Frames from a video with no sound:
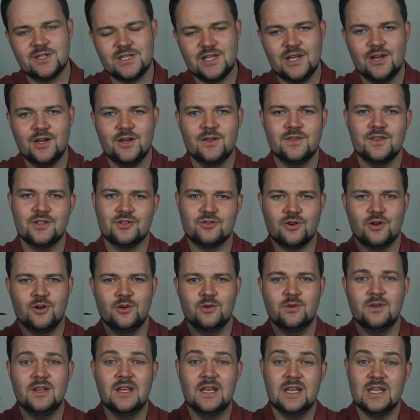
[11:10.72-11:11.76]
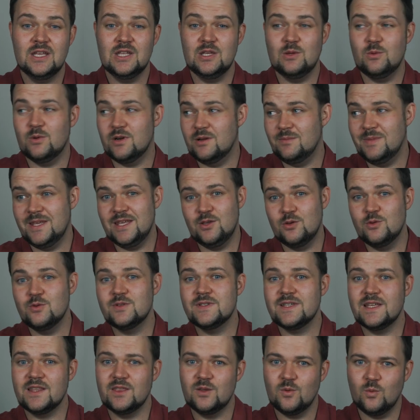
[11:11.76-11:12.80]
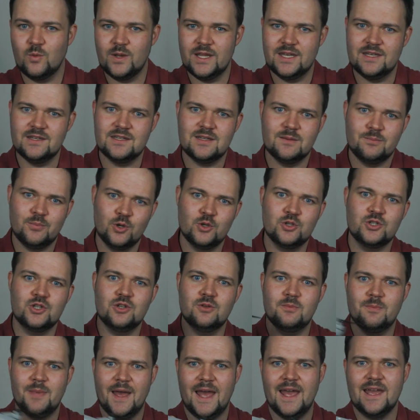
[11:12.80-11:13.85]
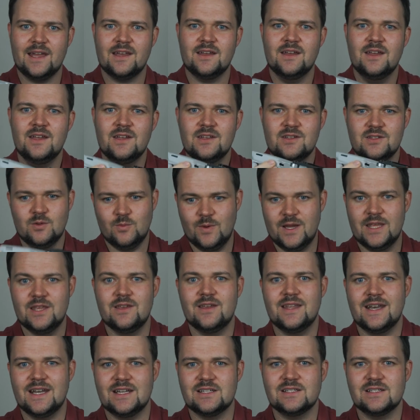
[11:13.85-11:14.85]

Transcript: return the drone, you wanna be using the wind to push you back to where you can